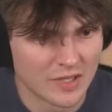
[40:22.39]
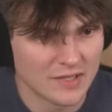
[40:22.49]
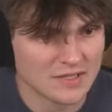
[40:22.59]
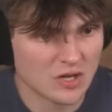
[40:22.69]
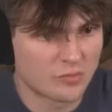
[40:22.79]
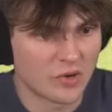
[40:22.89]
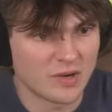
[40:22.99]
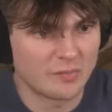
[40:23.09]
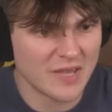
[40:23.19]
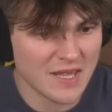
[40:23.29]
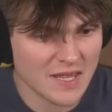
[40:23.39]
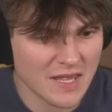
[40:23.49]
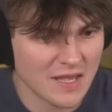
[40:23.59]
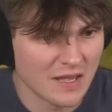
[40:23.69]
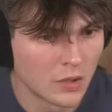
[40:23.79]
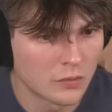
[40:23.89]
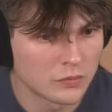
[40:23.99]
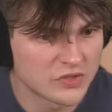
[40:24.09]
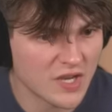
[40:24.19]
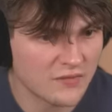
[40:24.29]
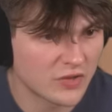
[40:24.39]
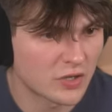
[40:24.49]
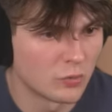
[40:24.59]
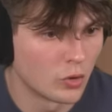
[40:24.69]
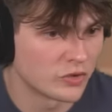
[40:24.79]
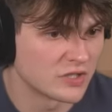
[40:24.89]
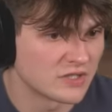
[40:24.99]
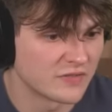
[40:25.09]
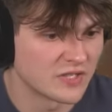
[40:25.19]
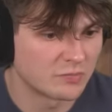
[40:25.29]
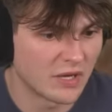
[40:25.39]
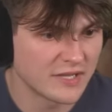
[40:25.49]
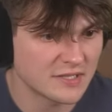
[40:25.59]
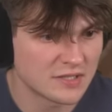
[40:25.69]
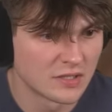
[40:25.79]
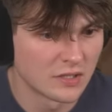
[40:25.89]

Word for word: There's no point in being here. We'll save the coordinates of this place